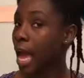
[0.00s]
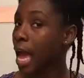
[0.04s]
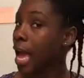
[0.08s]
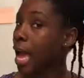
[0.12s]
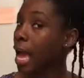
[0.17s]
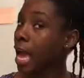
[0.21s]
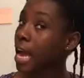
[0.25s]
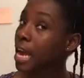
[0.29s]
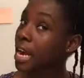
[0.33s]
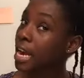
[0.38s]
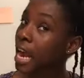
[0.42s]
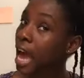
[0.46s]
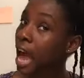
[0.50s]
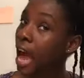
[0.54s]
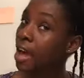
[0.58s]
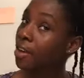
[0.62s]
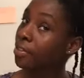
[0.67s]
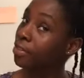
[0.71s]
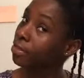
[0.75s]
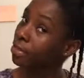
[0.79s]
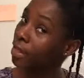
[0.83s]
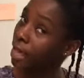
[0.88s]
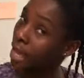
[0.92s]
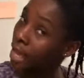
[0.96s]
And I
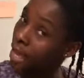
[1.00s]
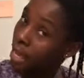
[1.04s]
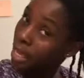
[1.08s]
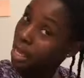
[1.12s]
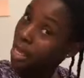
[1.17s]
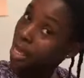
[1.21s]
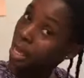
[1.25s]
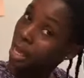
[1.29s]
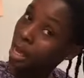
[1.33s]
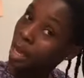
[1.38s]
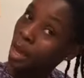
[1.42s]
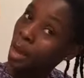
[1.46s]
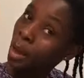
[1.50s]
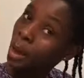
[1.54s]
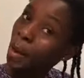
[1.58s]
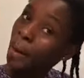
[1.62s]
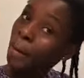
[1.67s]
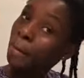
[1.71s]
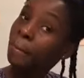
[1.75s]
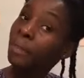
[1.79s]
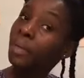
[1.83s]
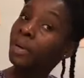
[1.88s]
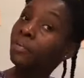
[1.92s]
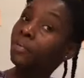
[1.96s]
think
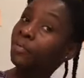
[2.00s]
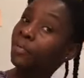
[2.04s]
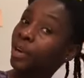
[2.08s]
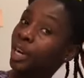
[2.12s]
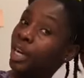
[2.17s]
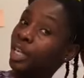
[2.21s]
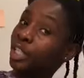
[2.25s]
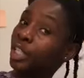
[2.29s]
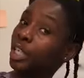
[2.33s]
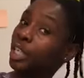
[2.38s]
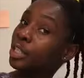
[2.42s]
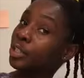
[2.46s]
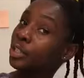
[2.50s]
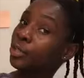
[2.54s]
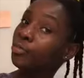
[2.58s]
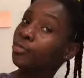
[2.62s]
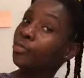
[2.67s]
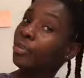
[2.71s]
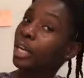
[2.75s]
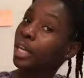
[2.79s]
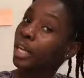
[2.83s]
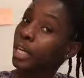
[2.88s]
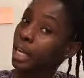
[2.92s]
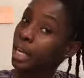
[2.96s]
my French has
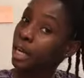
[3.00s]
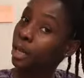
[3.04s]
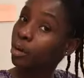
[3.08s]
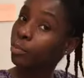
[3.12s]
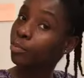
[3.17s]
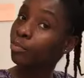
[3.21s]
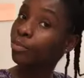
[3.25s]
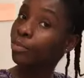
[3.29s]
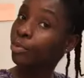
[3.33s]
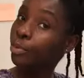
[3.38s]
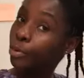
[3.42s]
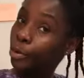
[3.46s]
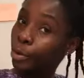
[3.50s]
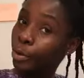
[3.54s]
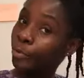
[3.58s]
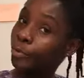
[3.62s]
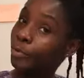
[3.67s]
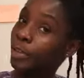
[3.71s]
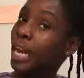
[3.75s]
really improved